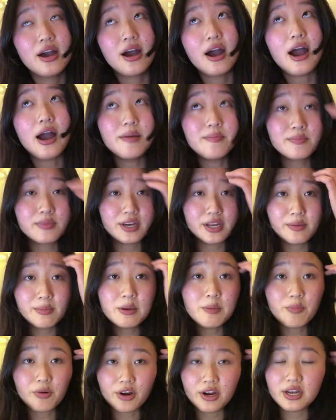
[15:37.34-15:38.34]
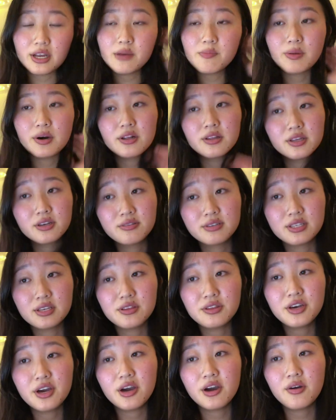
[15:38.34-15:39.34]
I'm gonna be pretty
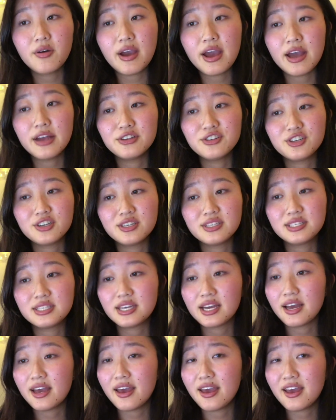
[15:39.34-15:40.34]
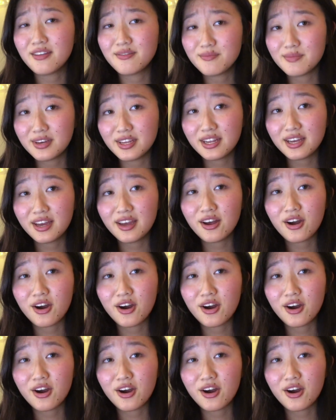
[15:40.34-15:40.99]
pellucid though and just admit it,